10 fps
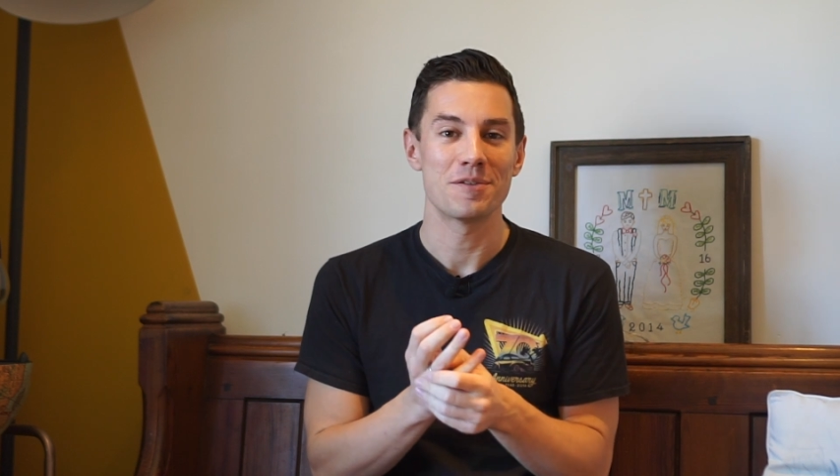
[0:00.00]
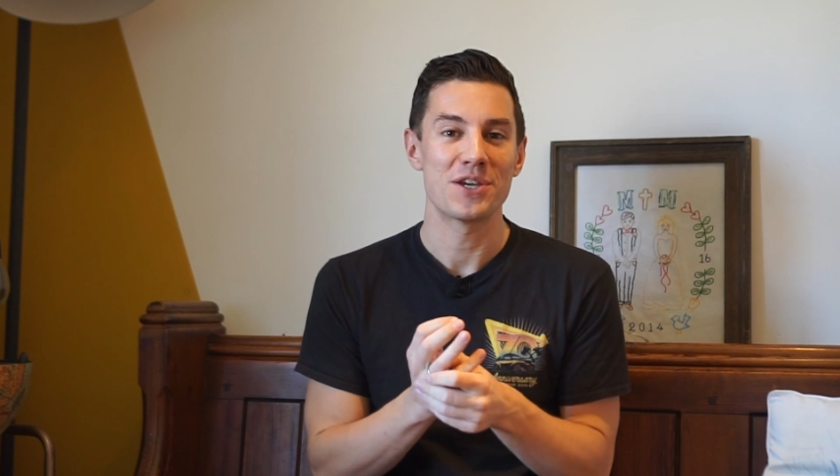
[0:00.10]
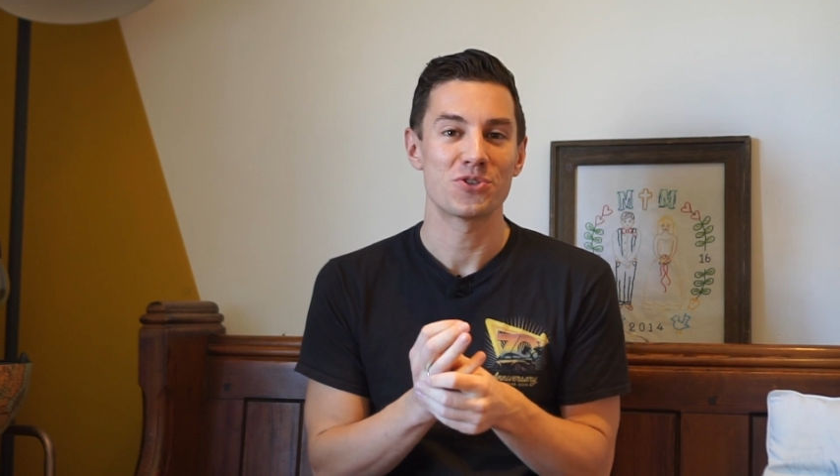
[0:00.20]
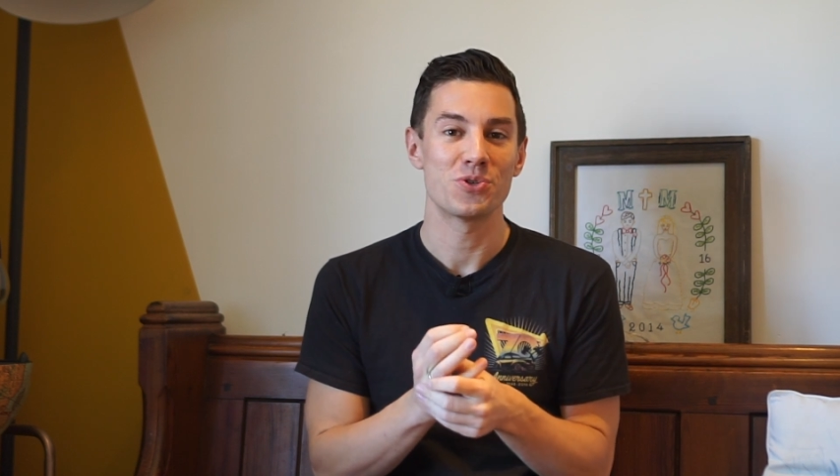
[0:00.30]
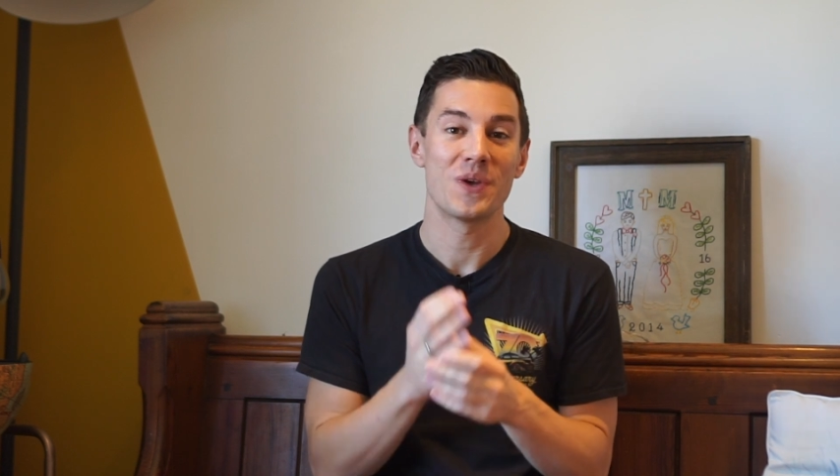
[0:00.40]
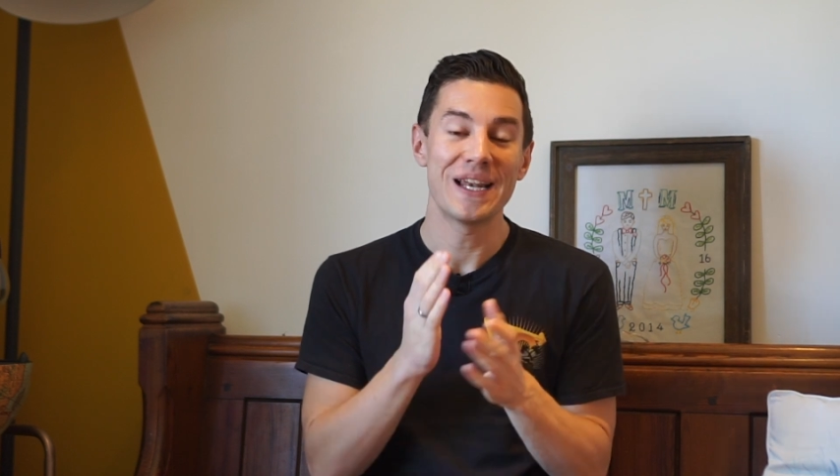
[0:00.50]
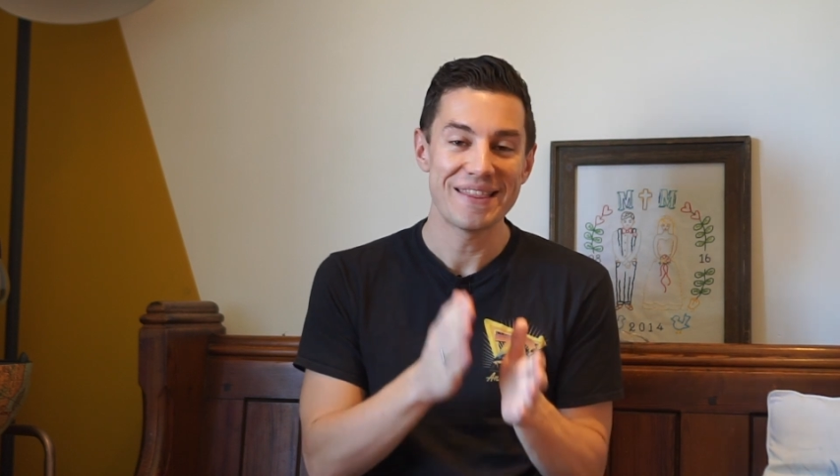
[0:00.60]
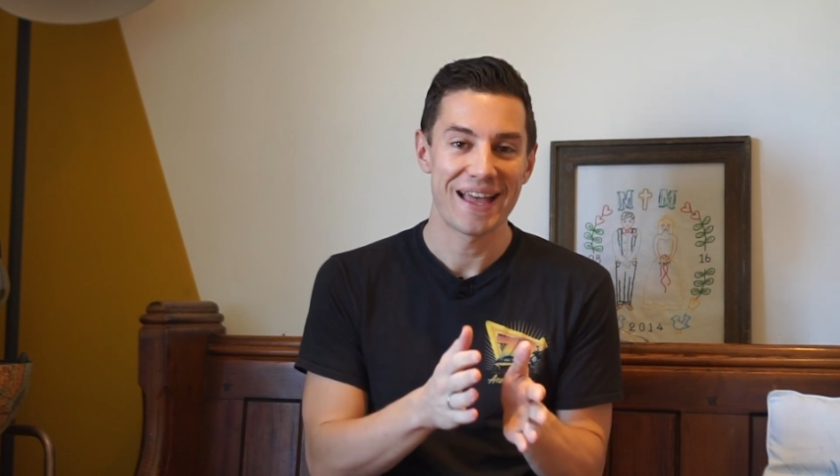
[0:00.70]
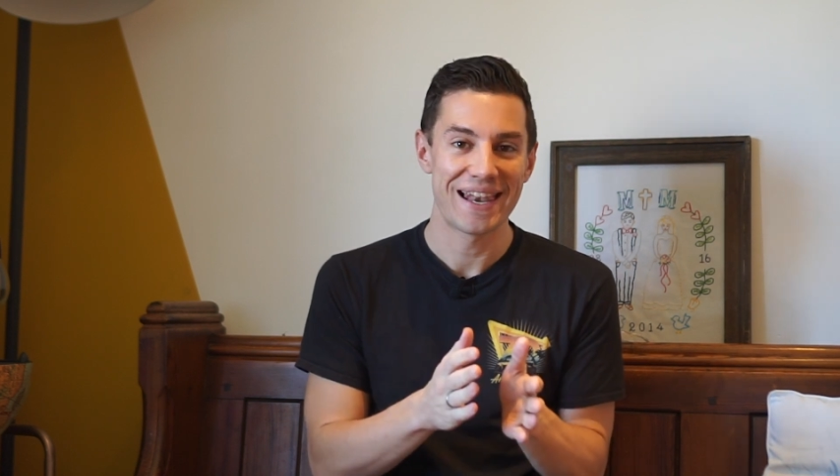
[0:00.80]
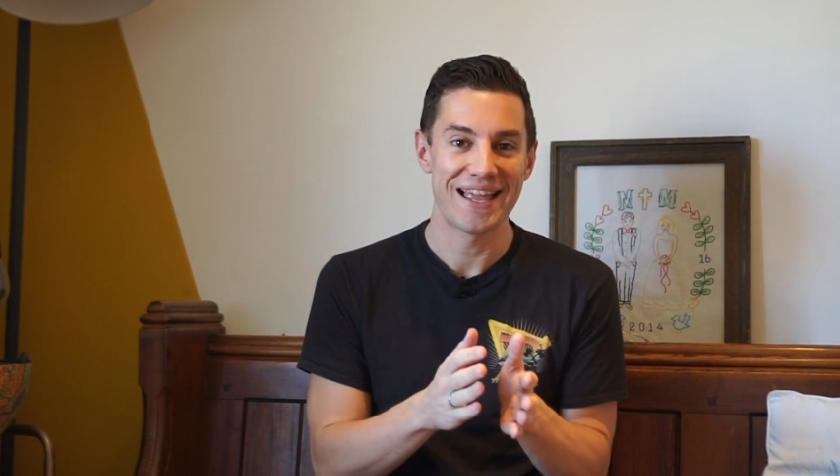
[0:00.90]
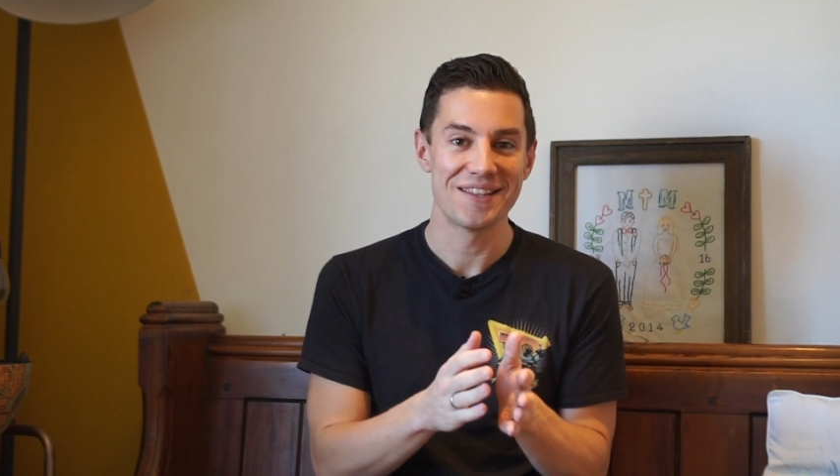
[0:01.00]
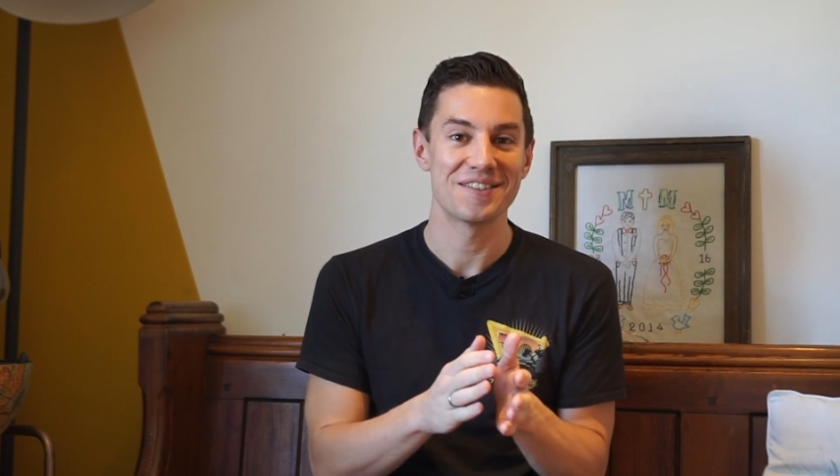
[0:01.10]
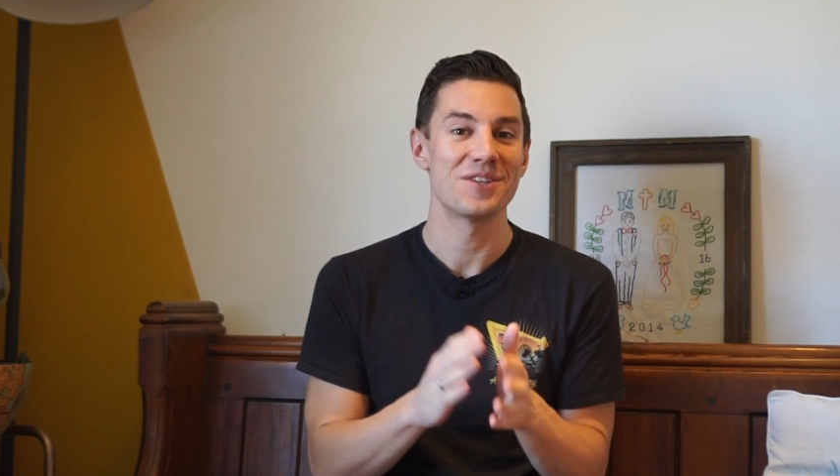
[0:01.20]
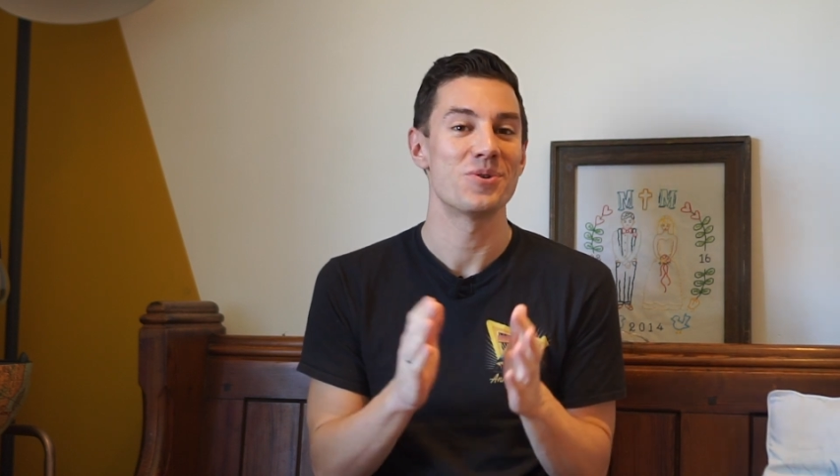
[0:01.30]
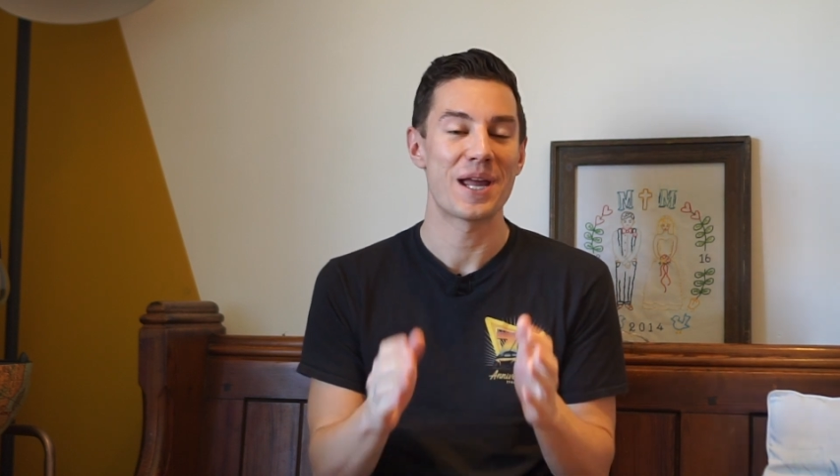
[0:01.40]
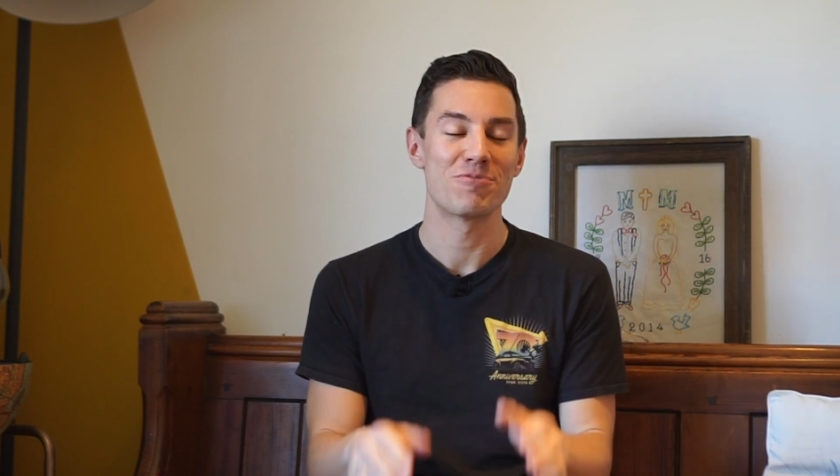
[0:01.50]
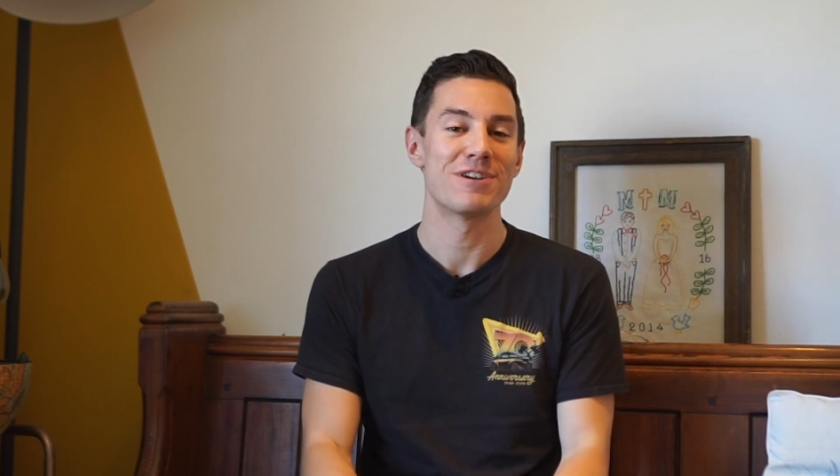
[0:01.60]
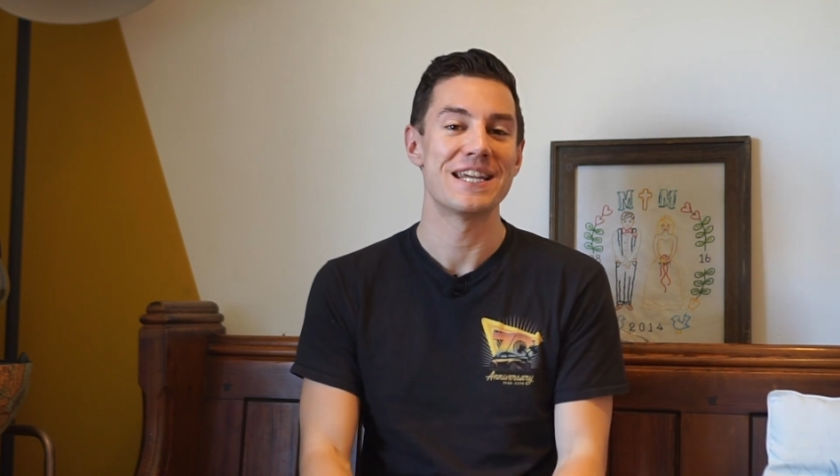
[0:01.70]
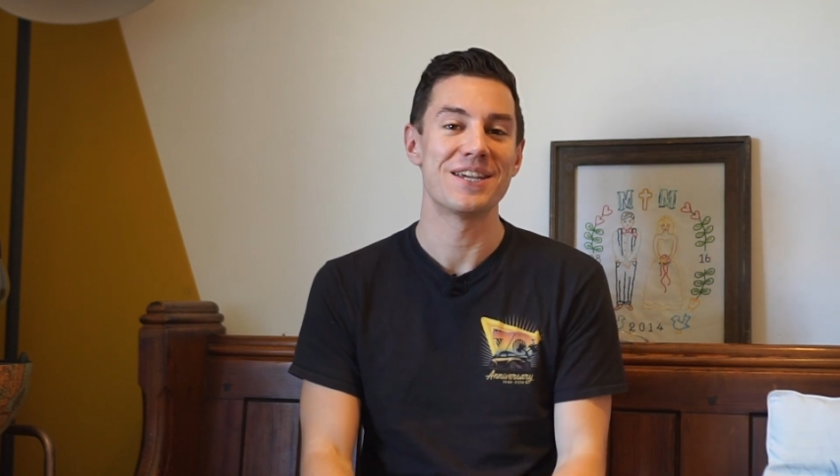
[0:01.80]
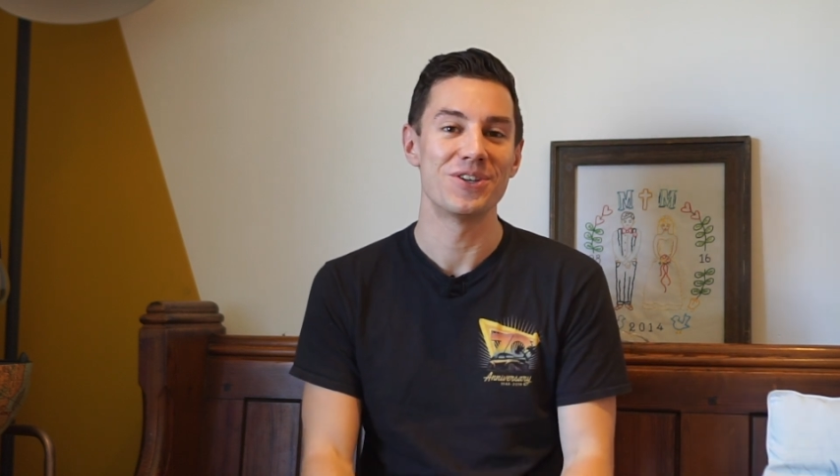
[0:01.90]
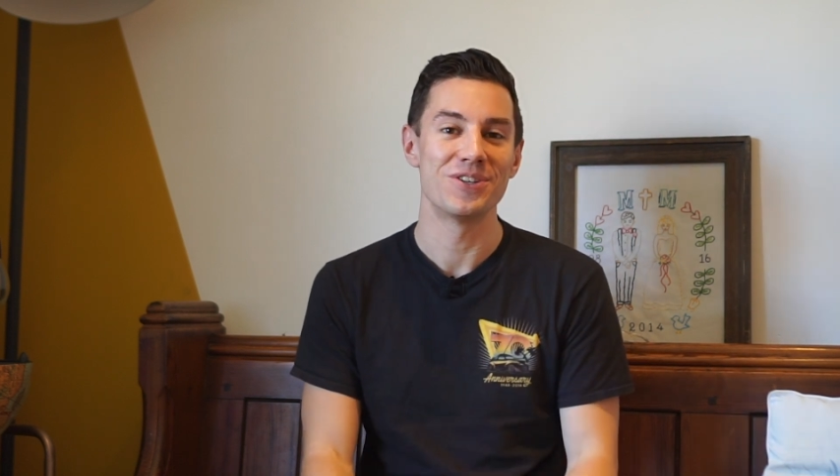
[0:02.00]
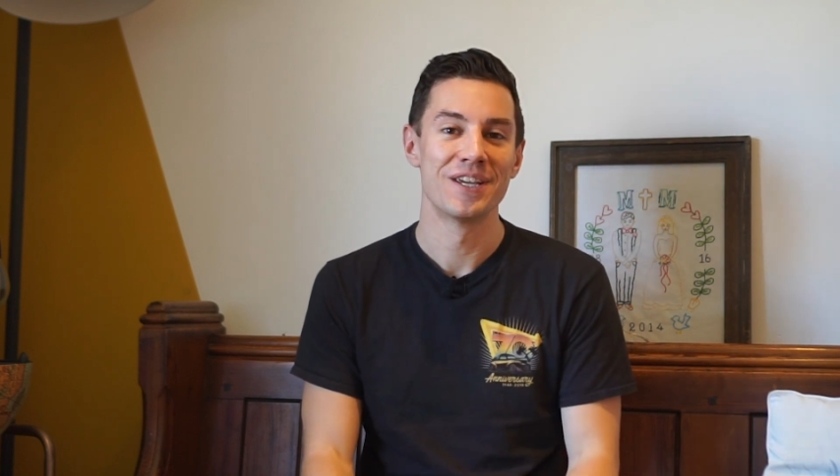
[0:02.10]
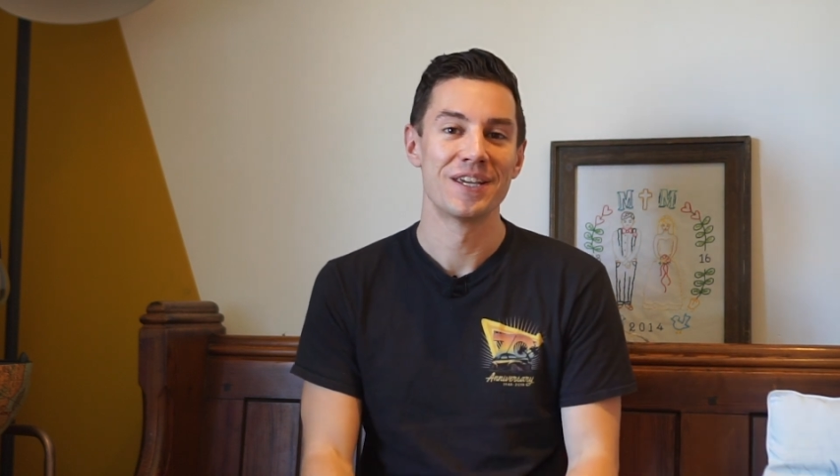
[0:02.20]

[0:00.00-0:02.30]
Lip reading: So make sure you clean that lens and you'll get a really good